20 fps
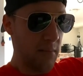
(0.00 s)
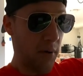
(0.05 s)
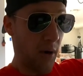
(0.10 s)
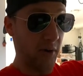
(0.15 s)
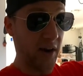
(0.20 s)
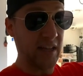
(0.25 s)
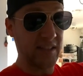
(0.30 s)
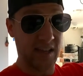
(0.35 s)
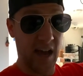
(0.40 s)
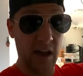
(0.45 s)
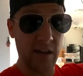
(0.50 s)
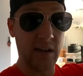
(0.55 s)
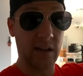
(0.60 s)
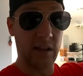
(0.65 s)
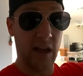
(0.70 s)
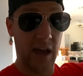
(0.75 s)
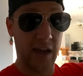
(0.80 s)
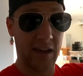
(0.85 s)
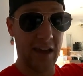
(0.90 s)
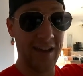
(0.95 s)
But when I tell you,
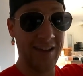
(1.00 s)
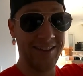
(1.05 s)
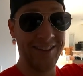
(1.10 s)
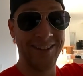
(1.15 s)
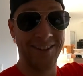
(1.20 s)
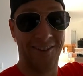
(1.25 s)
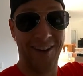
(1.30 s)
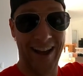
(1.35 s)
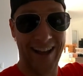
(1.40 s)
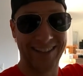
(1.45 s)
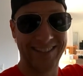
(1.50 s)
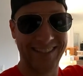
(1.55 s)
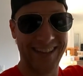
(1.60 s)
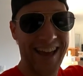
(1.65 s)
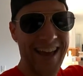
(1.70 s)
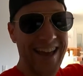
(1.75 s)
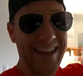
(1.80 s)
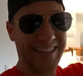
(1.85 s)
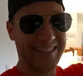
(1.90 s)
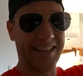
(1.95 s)
like,
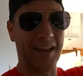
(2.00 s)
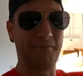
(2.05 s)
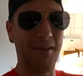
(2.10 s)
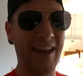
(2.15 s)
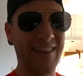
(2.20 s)
because I